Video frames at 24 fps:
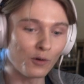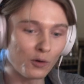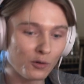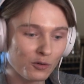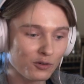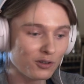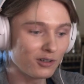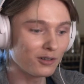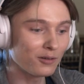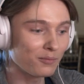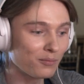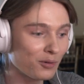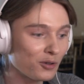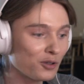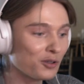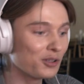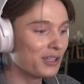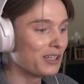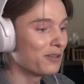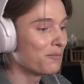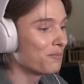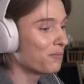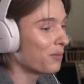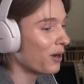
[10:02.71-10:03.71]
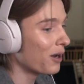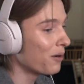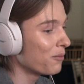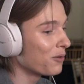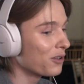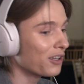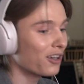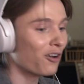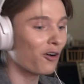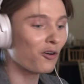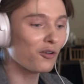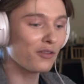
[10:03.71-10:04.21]
vulnerable in
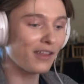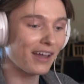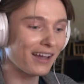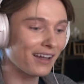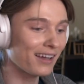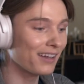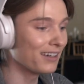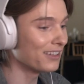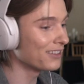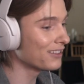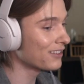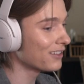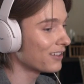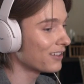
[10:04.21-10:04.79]
public, all that kind of